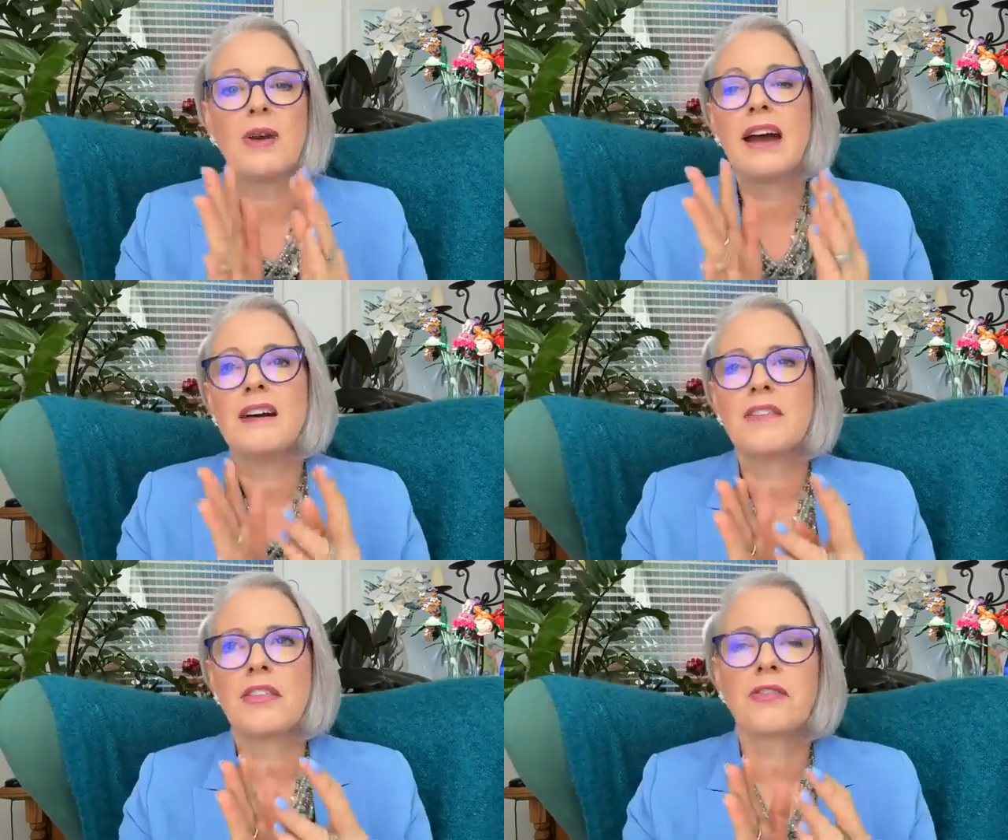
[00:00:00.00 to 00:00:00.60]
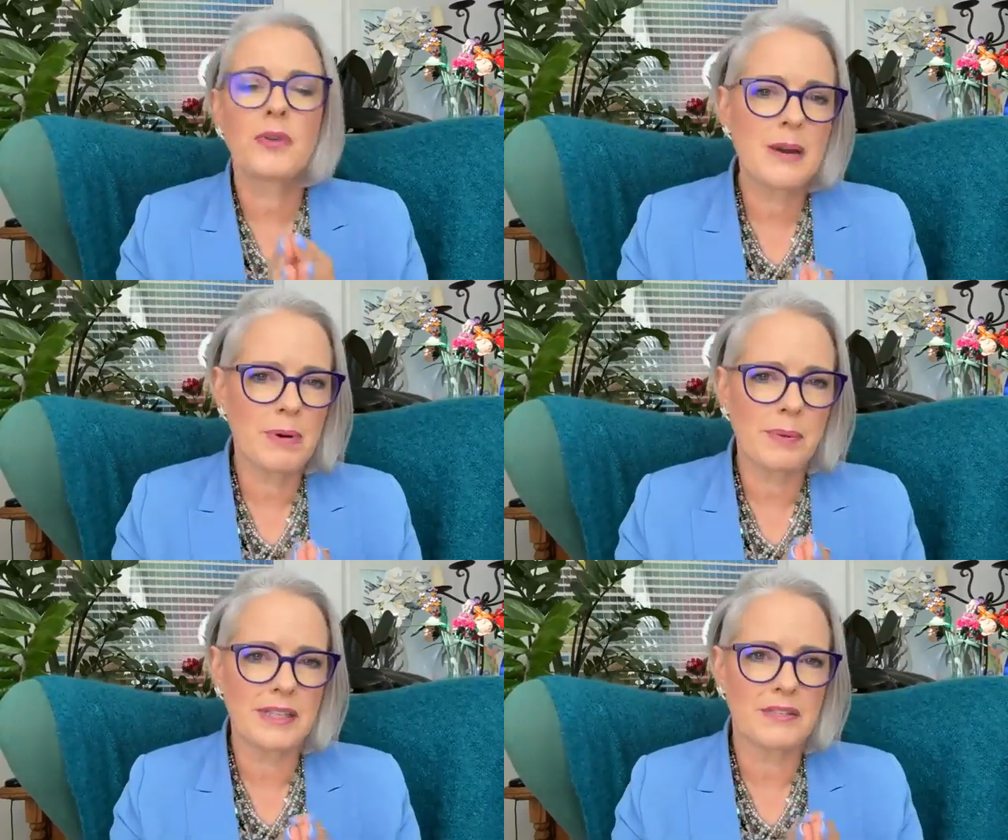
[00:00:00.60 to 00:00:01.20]
there are three
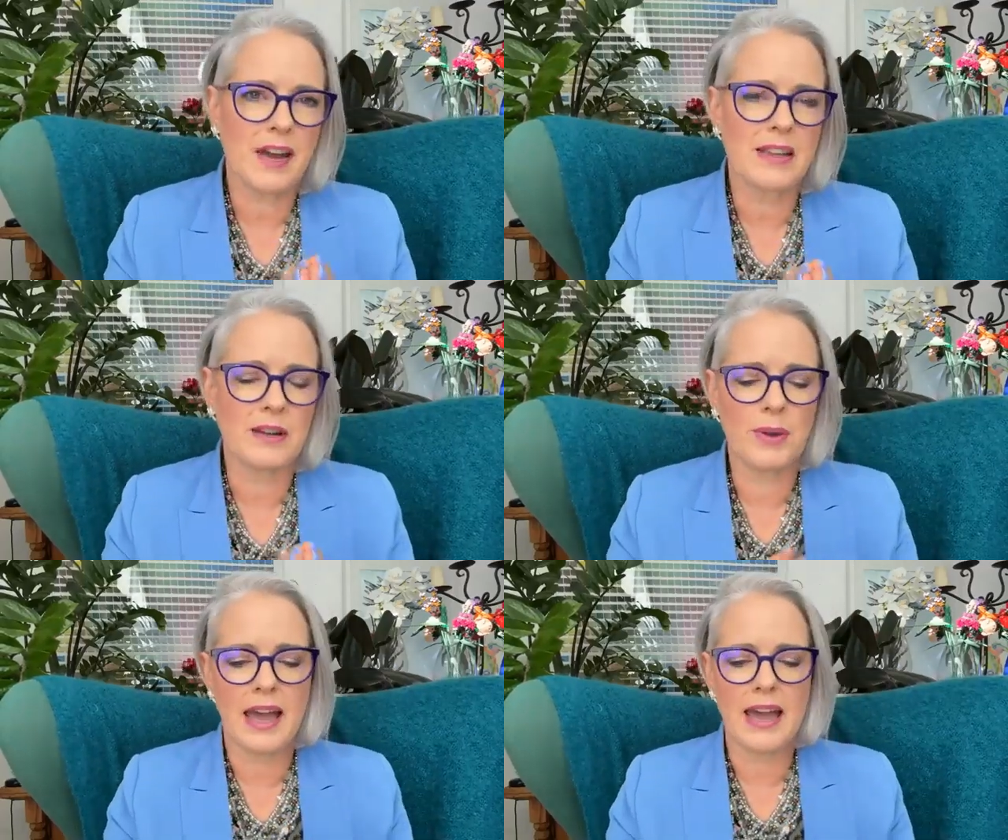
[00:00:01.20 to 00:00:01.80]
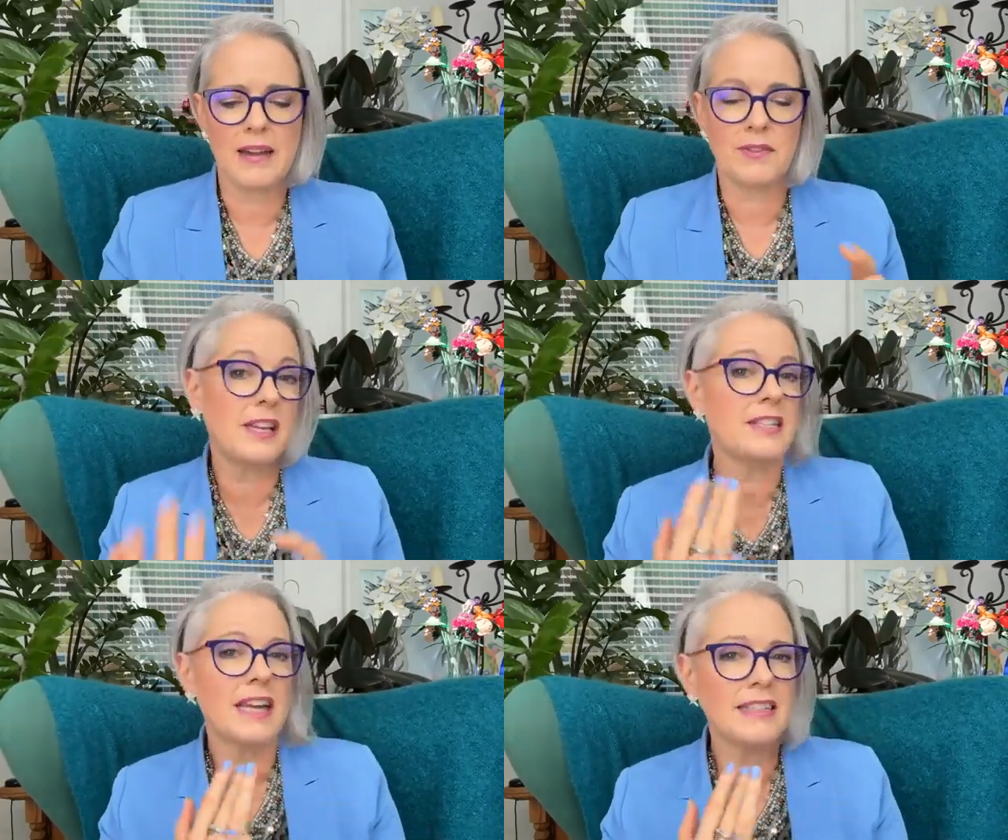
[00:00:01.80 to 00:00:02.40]
properties of colour. We have
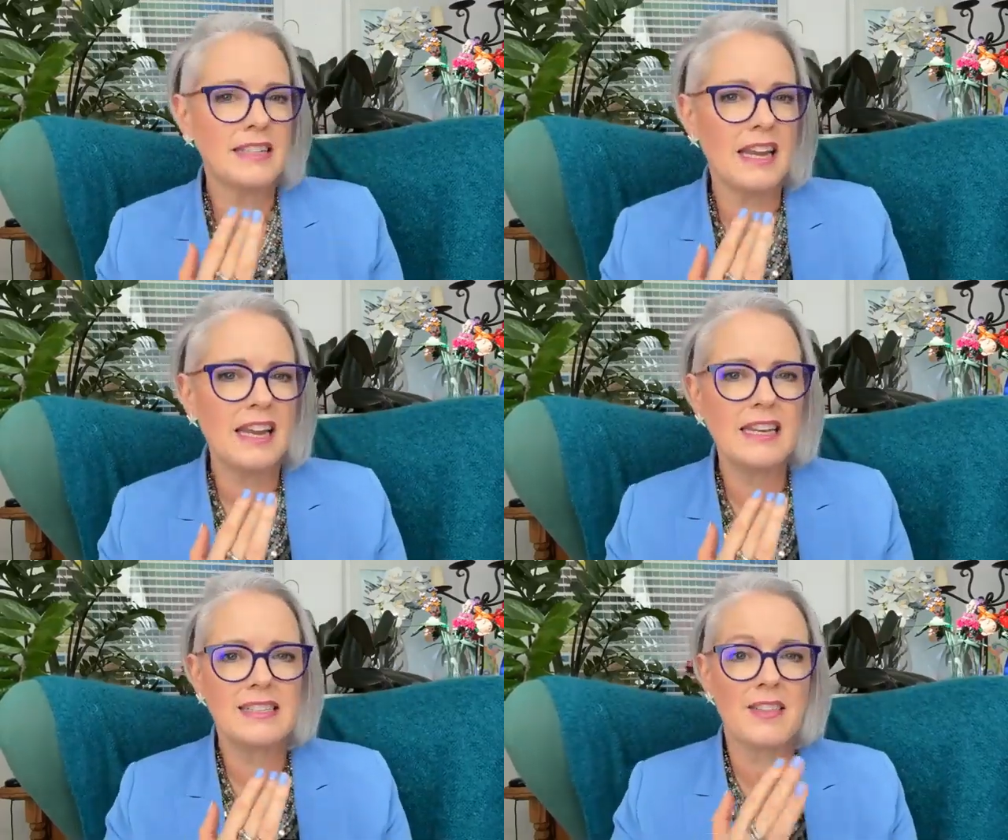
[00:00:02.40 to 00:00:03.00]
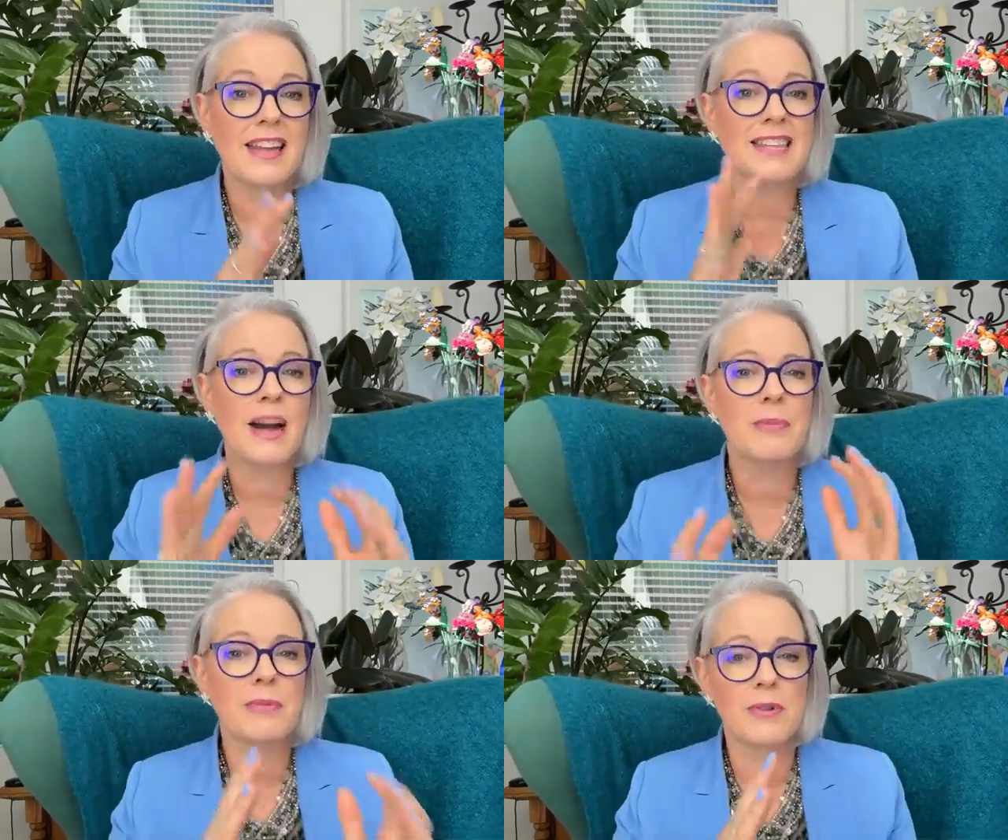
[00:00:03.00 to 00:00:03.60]
the intensity, so that's
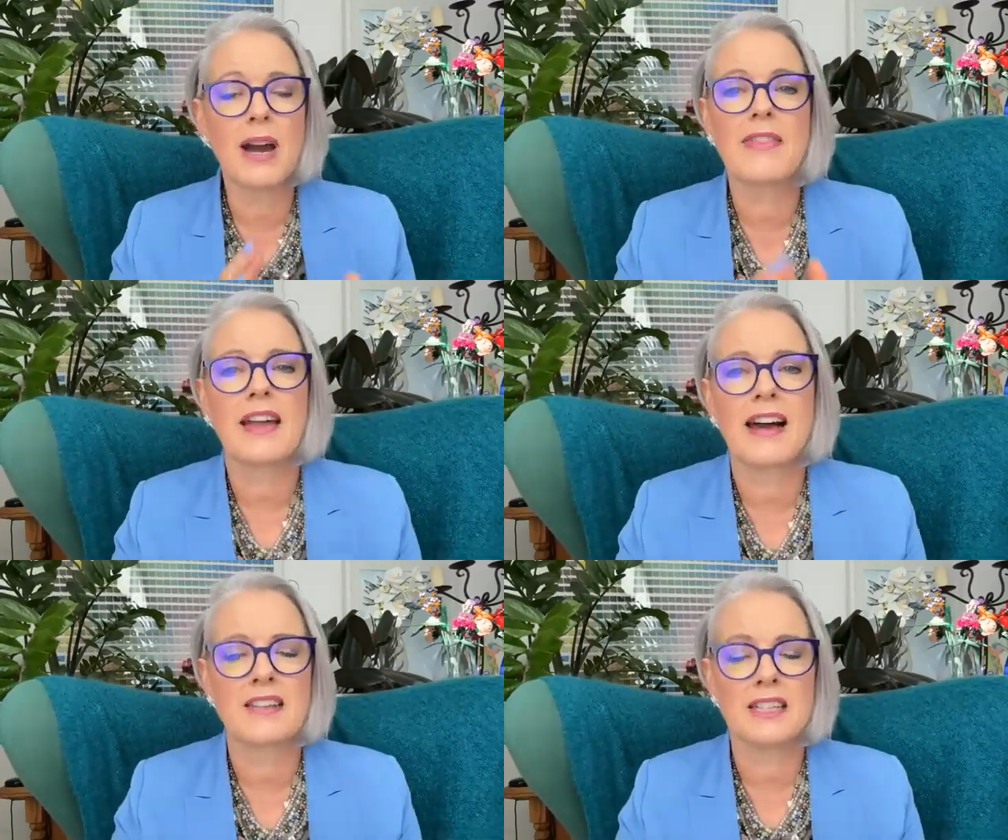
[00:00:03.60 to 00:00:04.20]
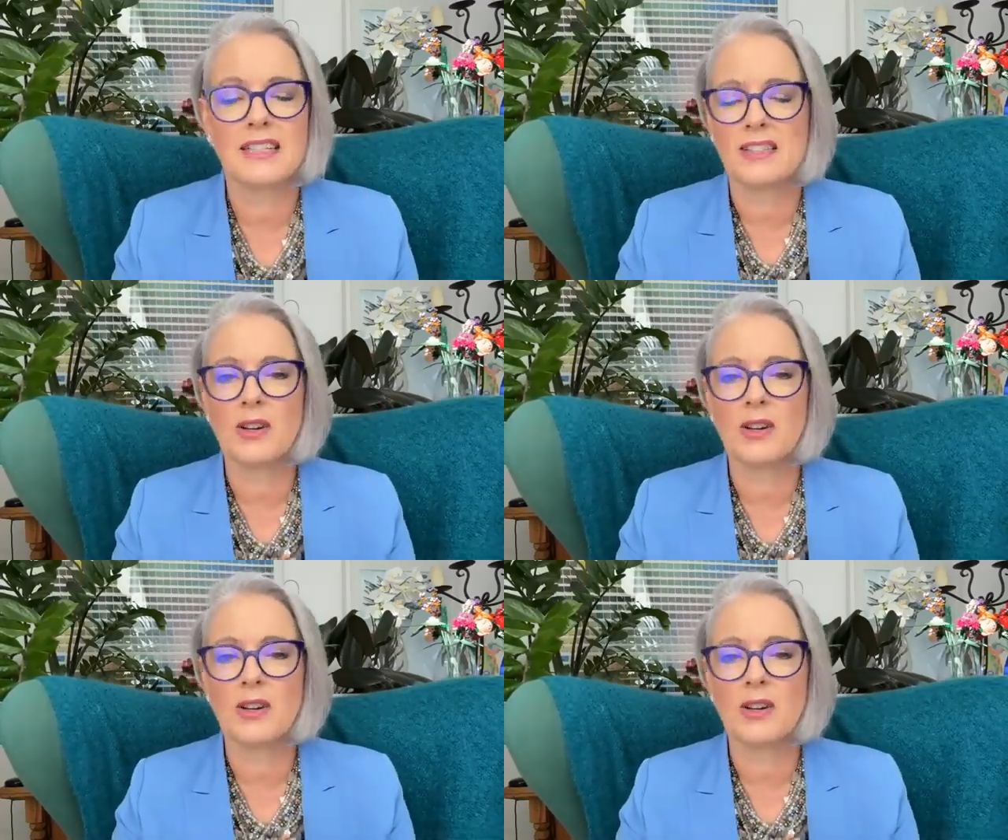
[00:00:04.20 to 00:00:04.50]
how bright the colour is.